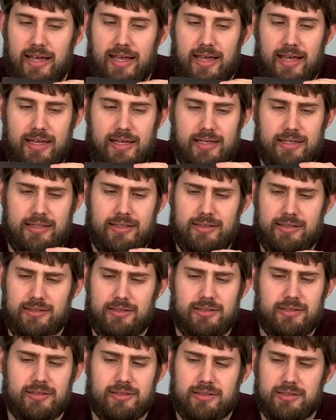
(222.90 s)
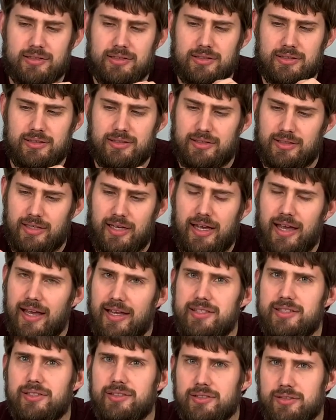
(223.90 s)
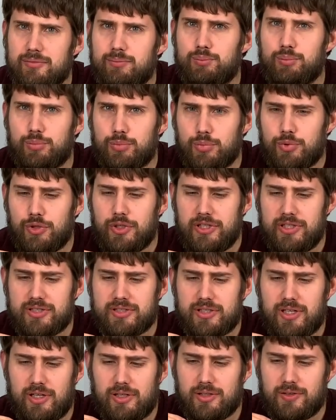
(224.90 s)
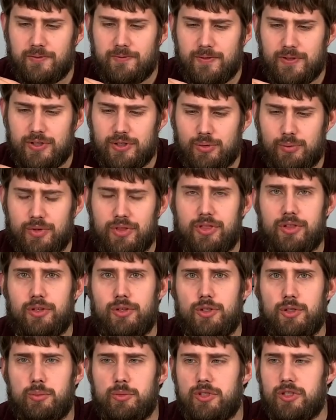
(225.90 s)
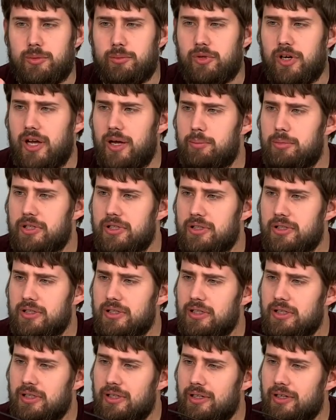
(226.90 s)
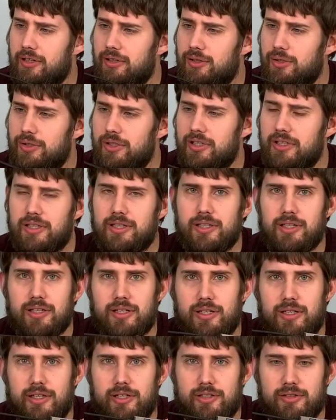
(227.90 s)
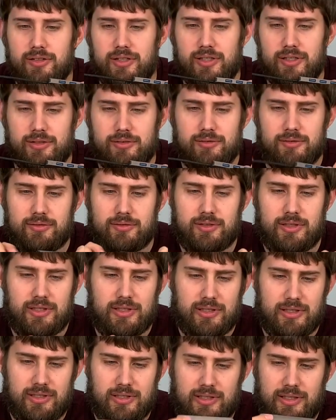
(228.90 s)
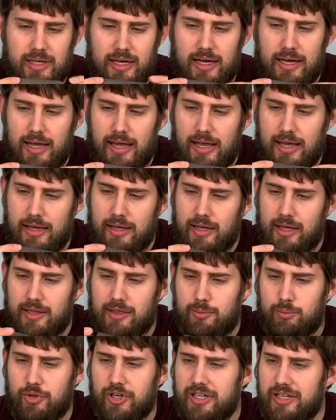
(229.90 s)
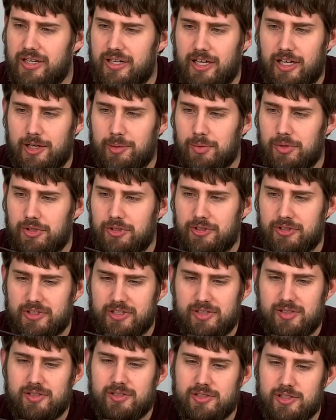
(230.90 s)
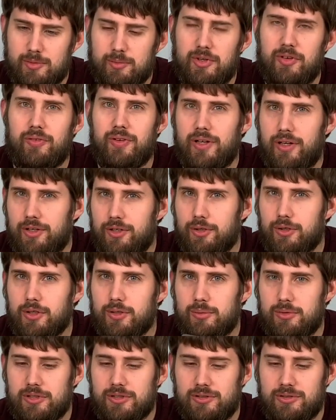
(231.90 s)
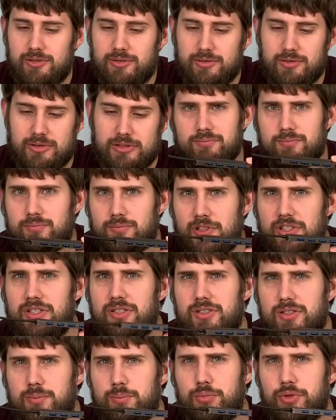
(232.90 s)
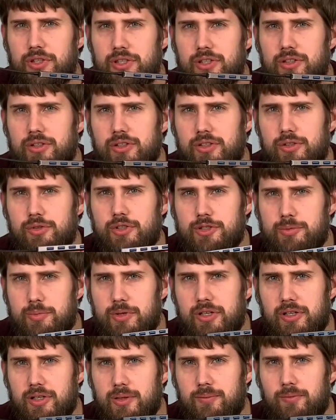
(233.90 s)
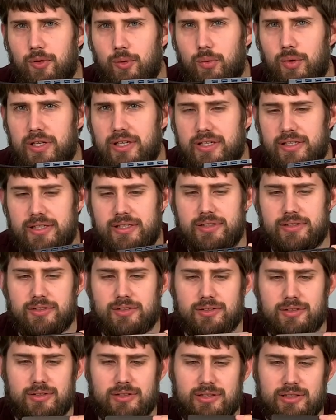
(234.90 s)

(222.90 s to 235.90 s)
And it has a pretty solid feel with the aluminum wrap, including on the connector end. And the braided cable, this is going to be very durable. This is a pretty good USB hub for what it is.